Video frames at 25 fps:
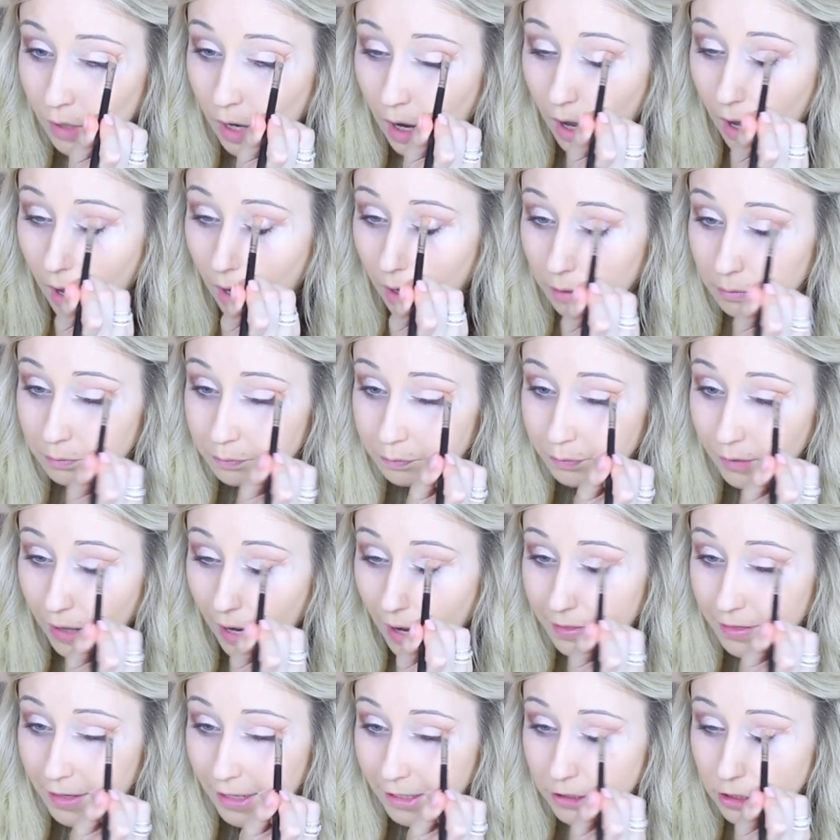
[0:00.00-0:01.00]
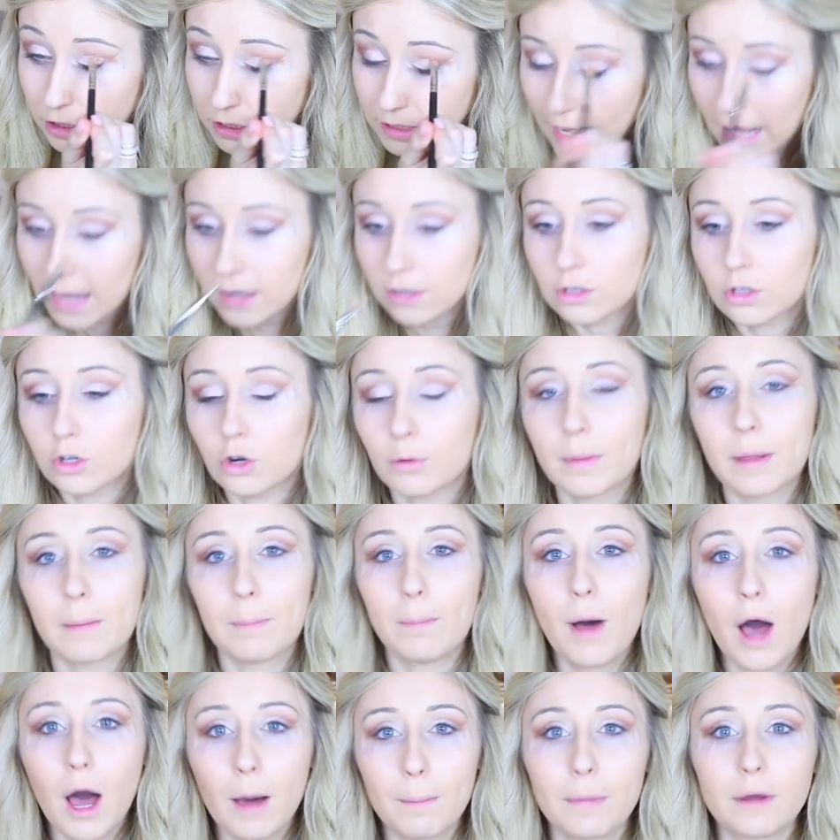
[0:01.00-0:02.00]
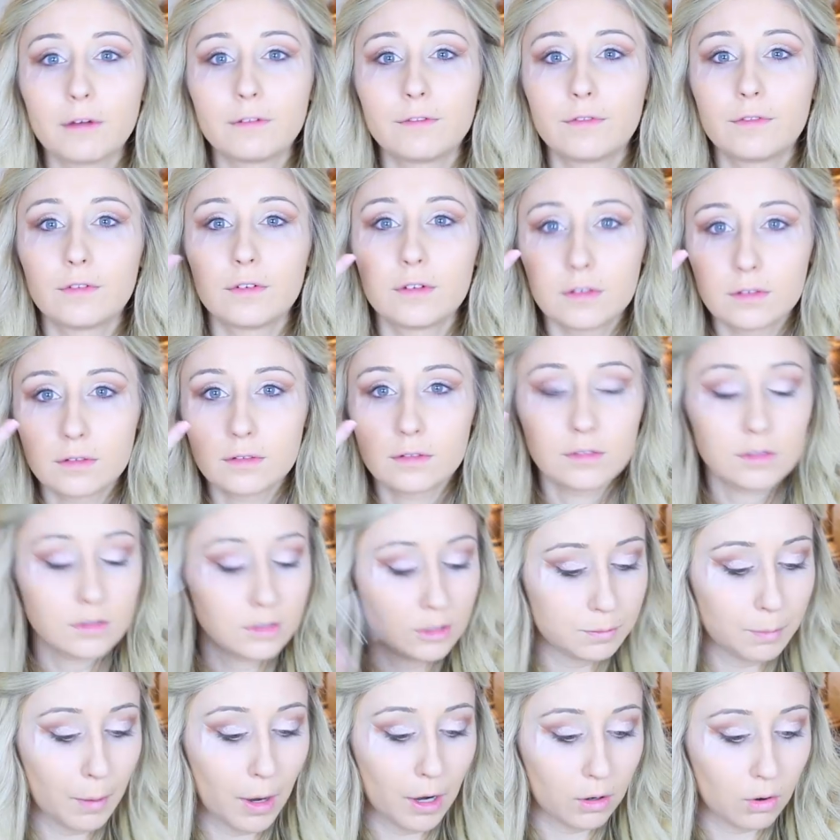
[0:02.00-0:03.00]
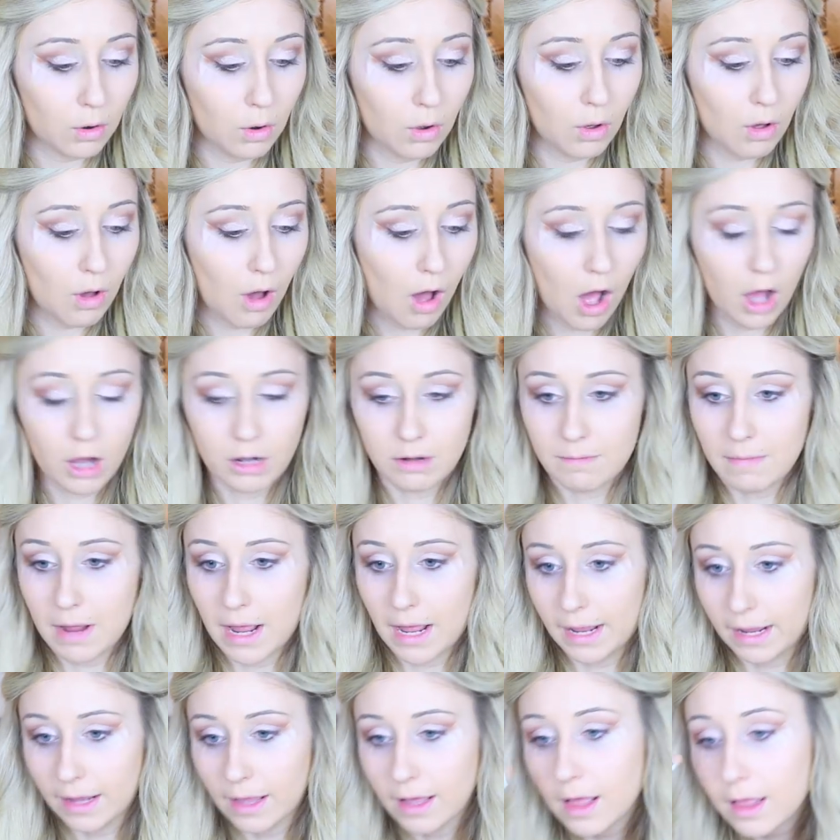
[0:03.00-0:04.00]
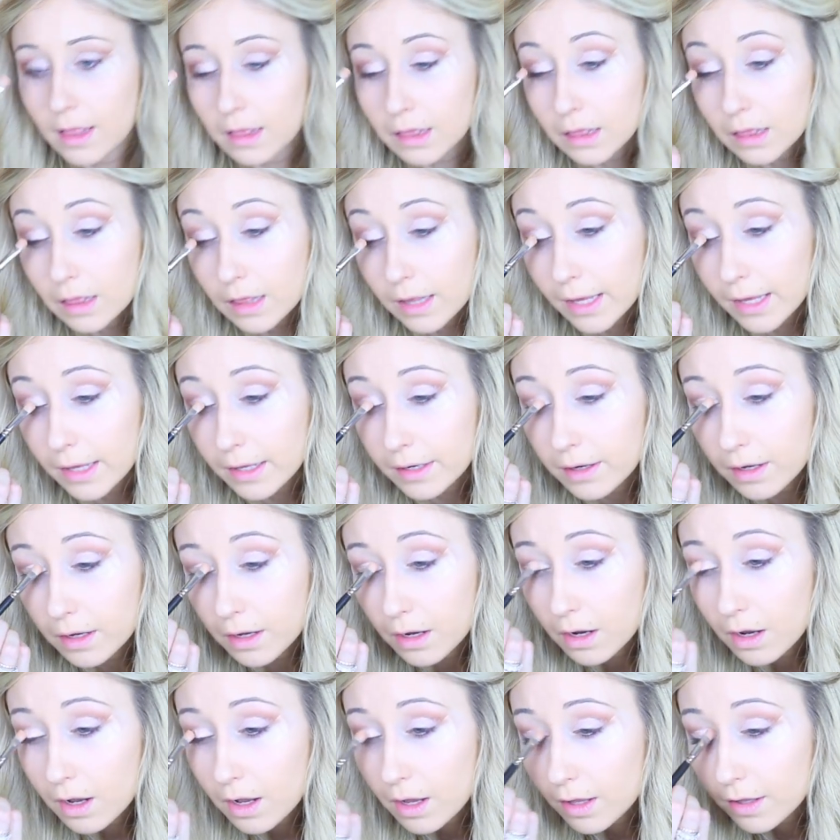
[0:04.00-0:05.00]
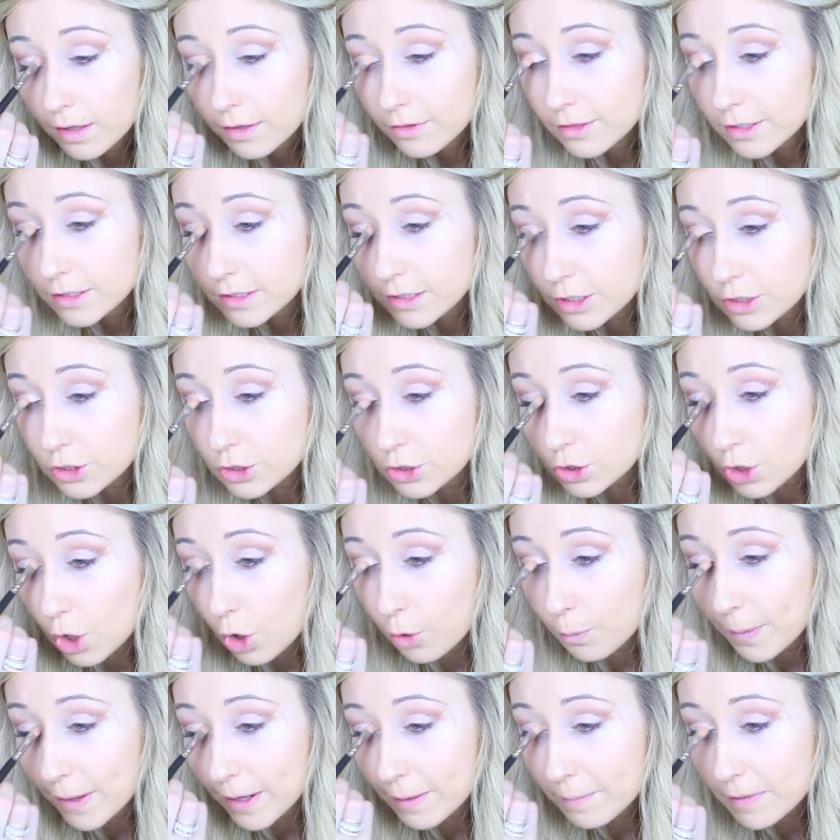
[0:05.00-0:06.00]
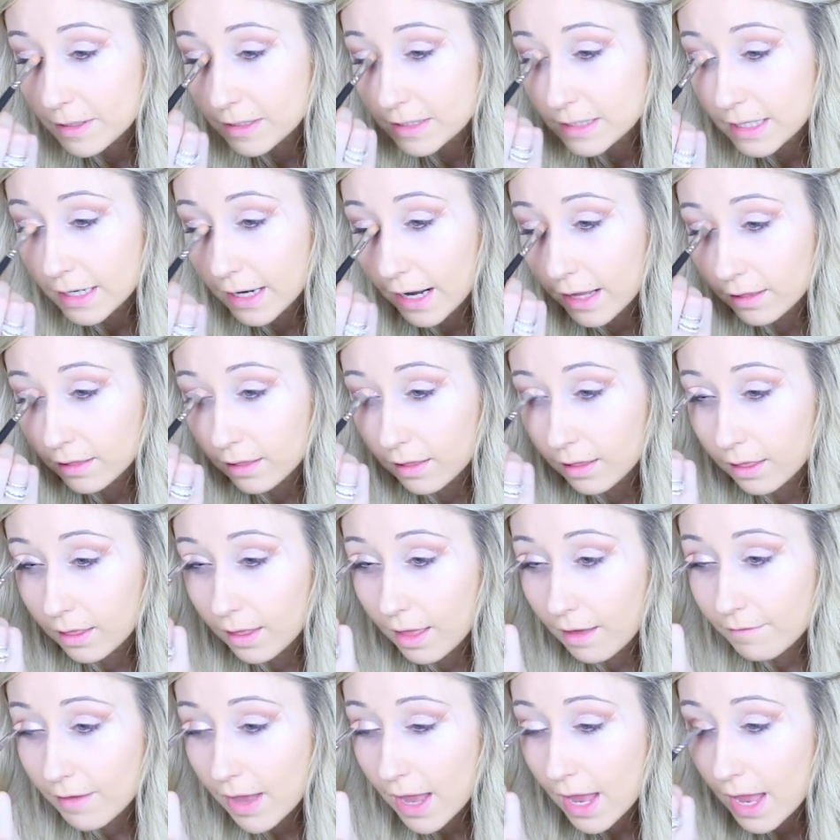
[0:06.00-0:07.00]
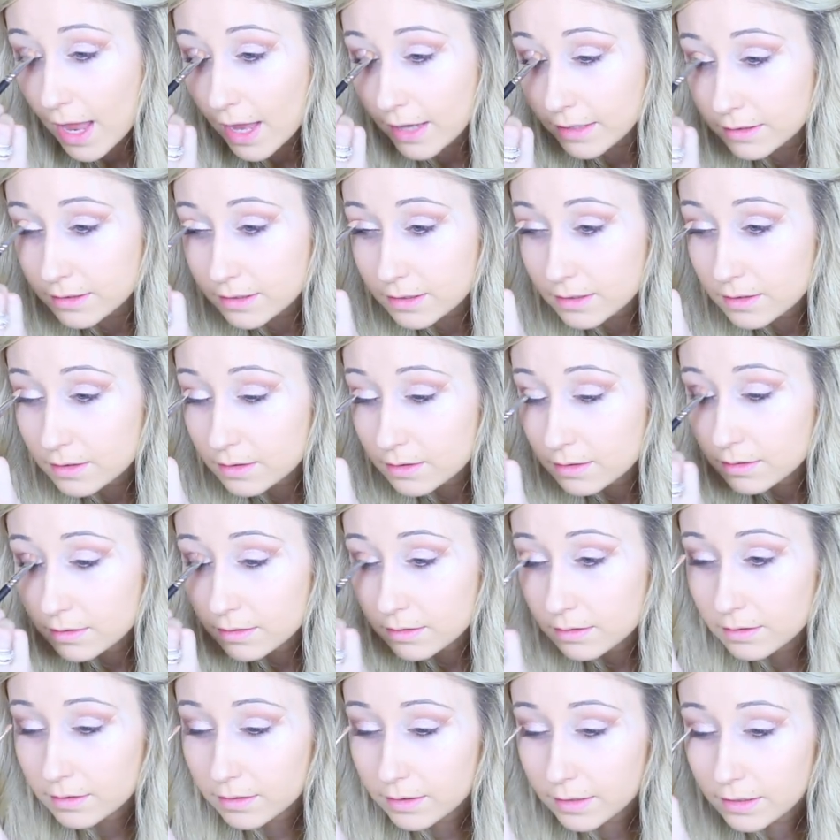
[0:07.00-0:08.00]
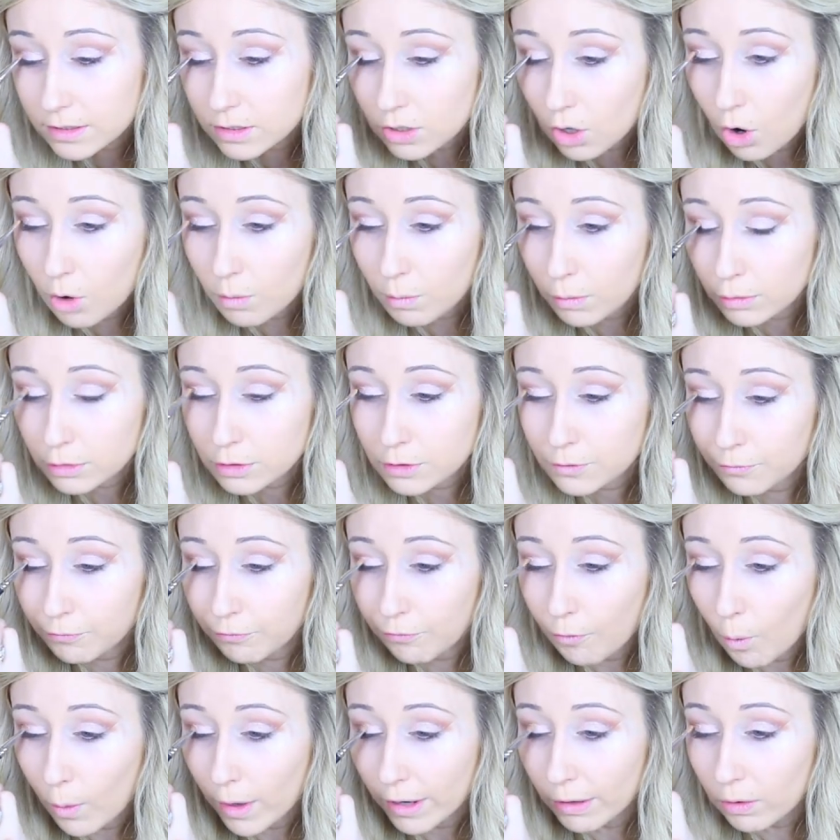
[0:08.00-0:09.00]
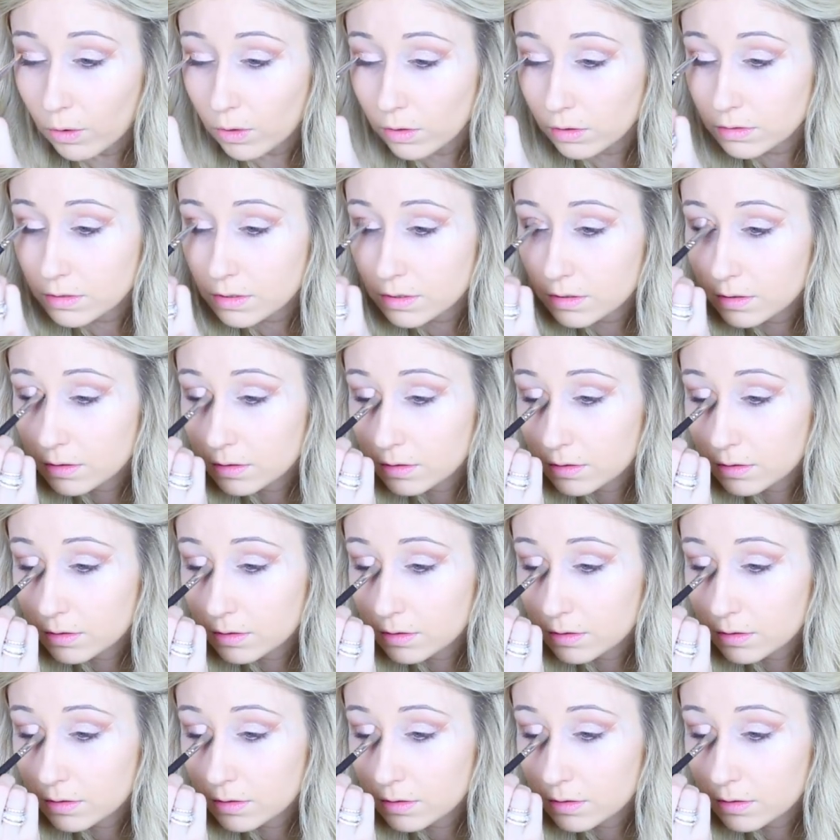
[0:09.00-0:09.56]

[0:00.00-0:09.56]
And then I just add a little bit pop of sparkle on my lid. This is so pigmented. I love it. It's almost foiled.